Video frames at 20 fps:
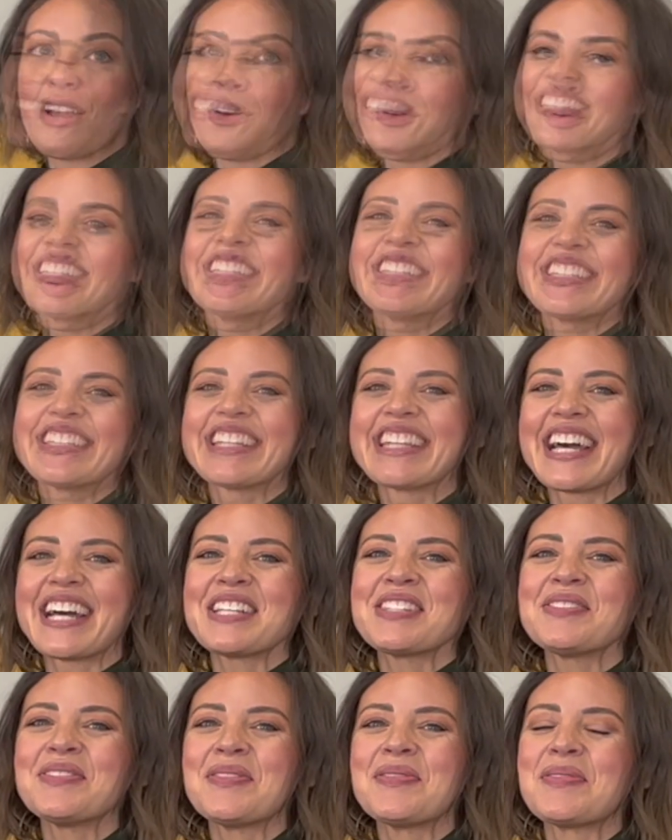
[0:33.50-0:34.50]
Or the
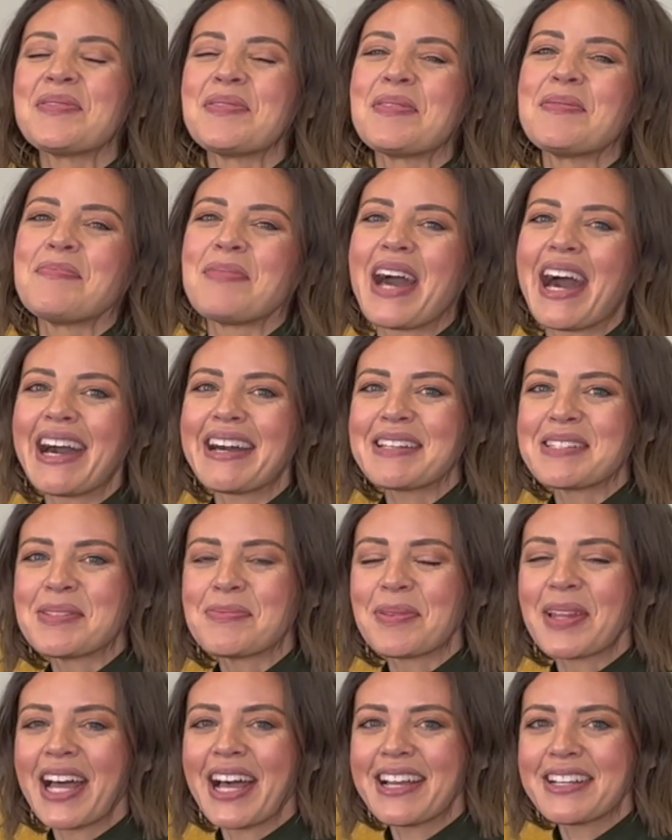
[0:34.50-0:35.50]
last one would be
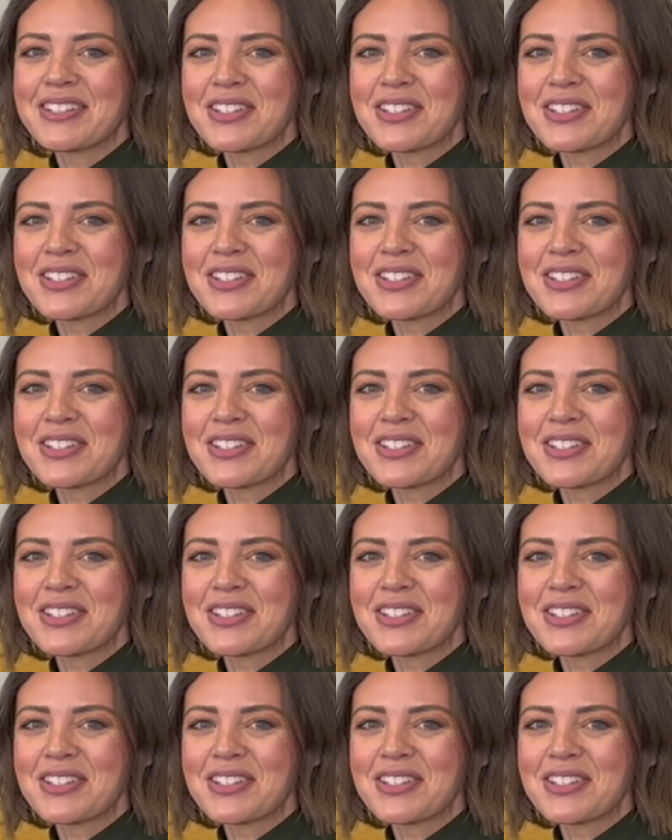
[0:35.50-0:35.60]
backsplash.